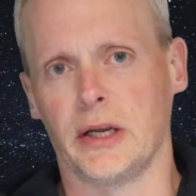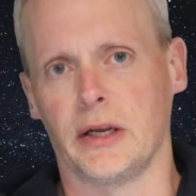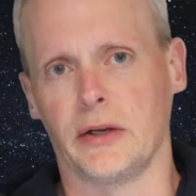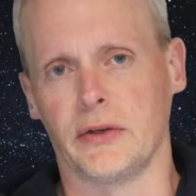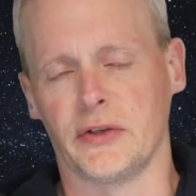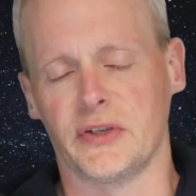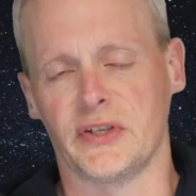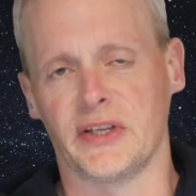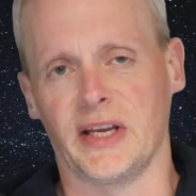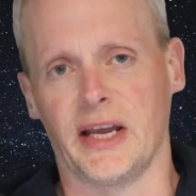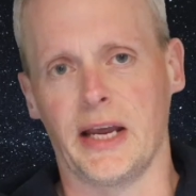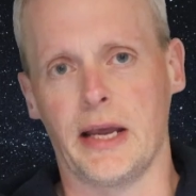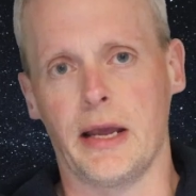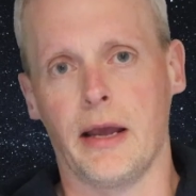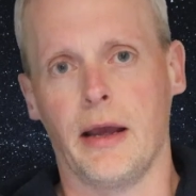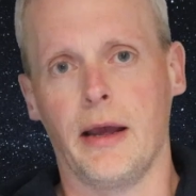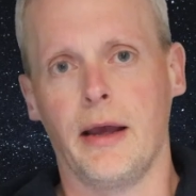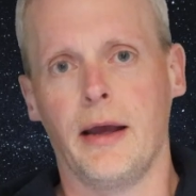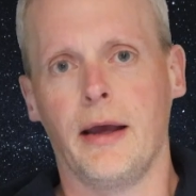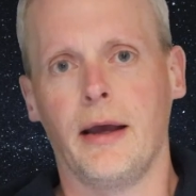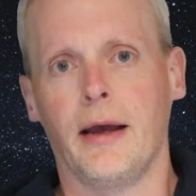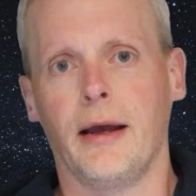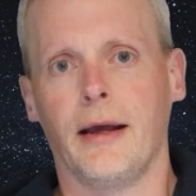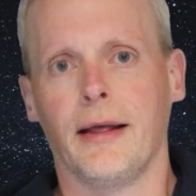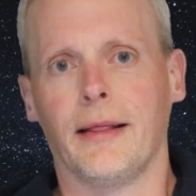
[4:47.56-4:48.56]
it can see.
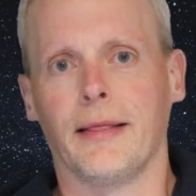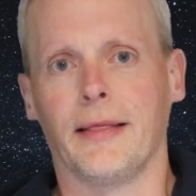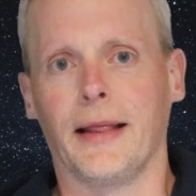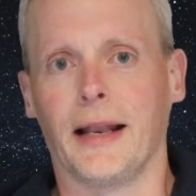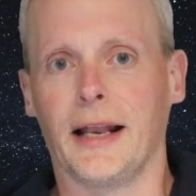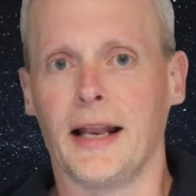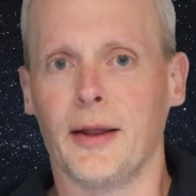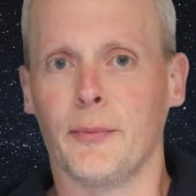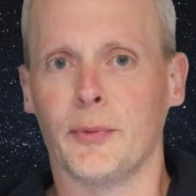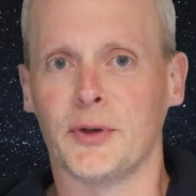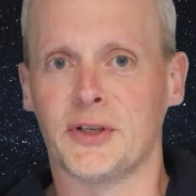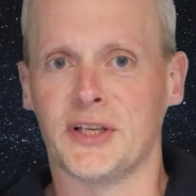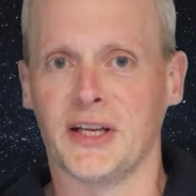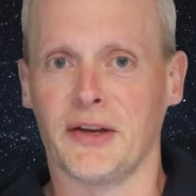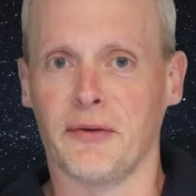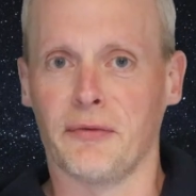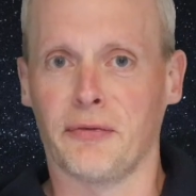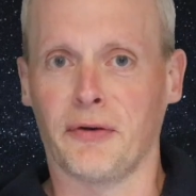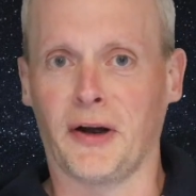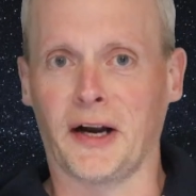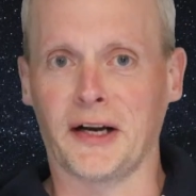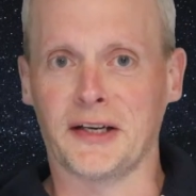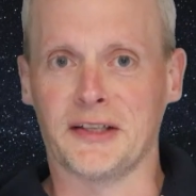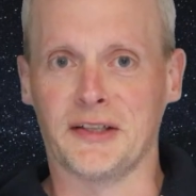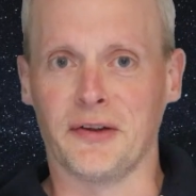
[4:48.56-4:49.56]
The limiting
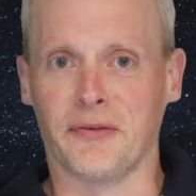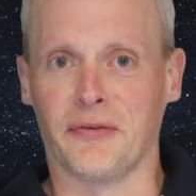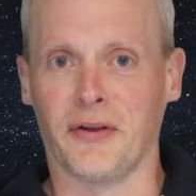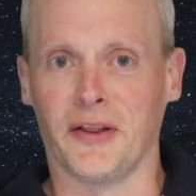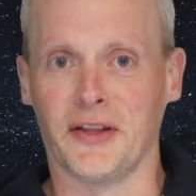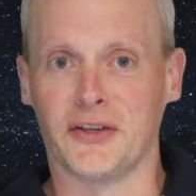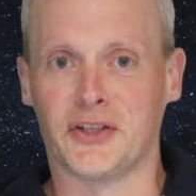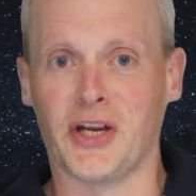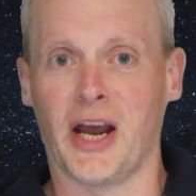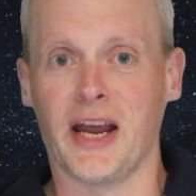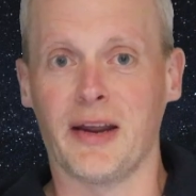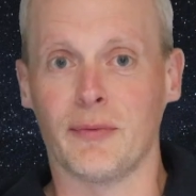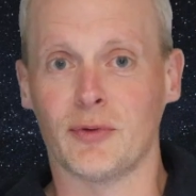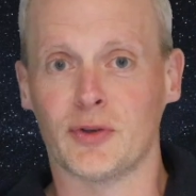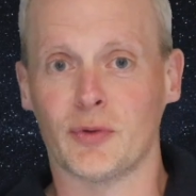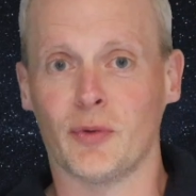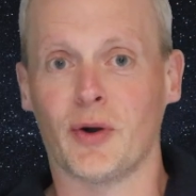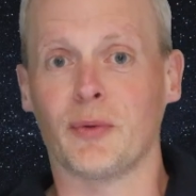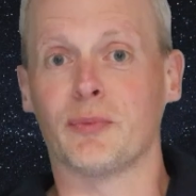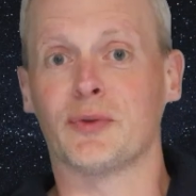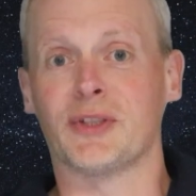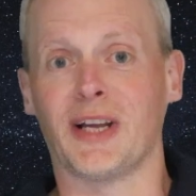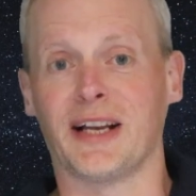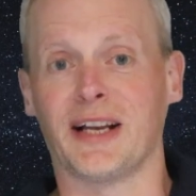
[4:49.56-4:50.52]
factor for the James Webb